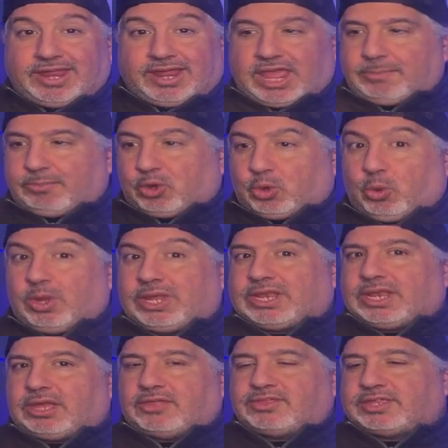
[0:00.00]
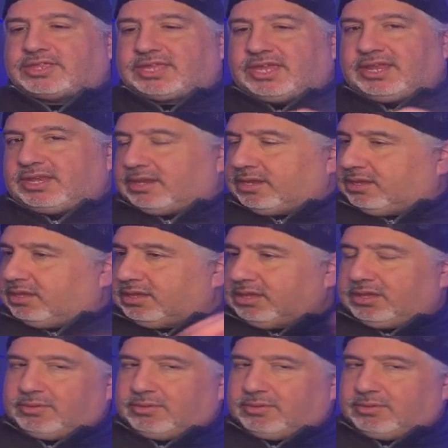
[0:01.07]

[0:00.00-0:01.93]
He came quickly on the scene.